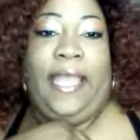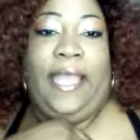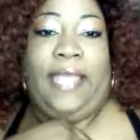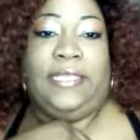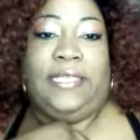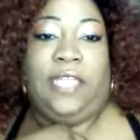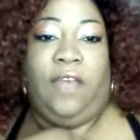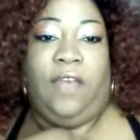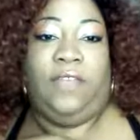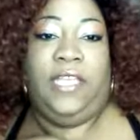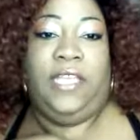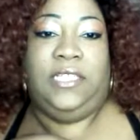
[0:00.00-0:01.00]
and
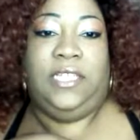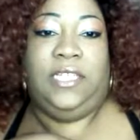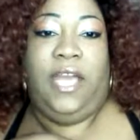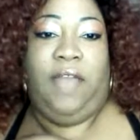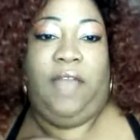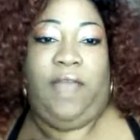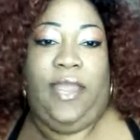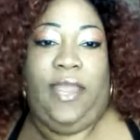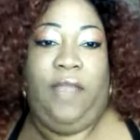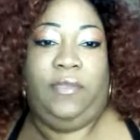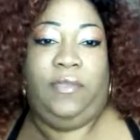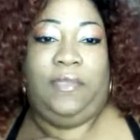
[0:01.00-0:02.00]
stuff, this cut right
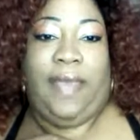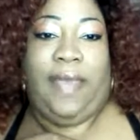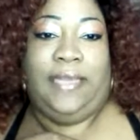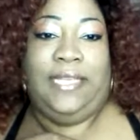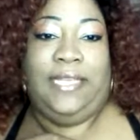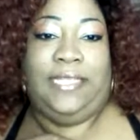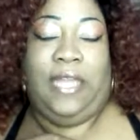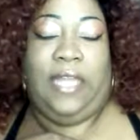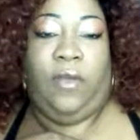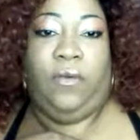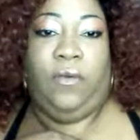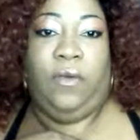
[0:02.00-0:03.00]
here was about this
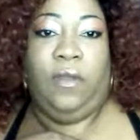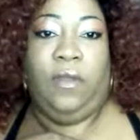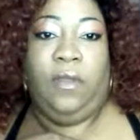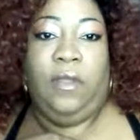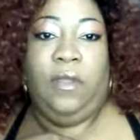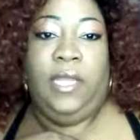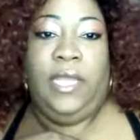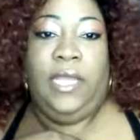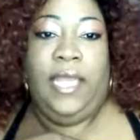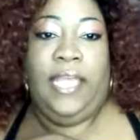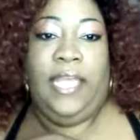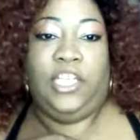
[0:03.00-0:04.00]
long.
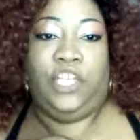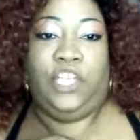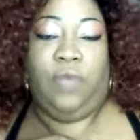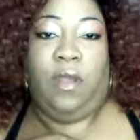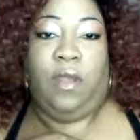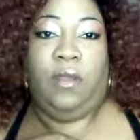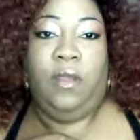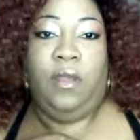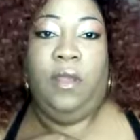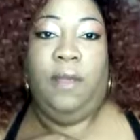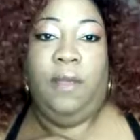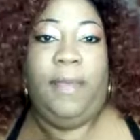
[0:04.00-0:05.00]
It shrunk.
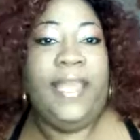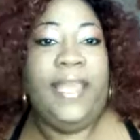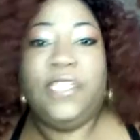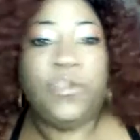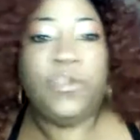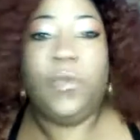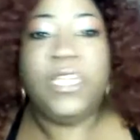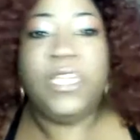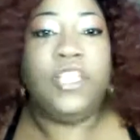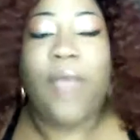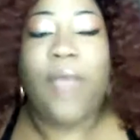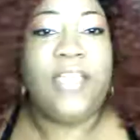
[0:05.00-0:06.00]
But he's
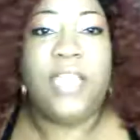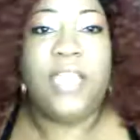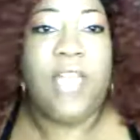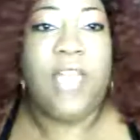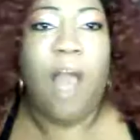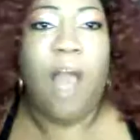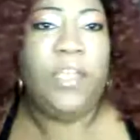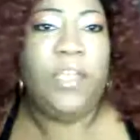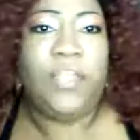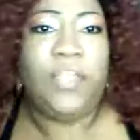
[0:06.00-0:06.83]
he scratched he almost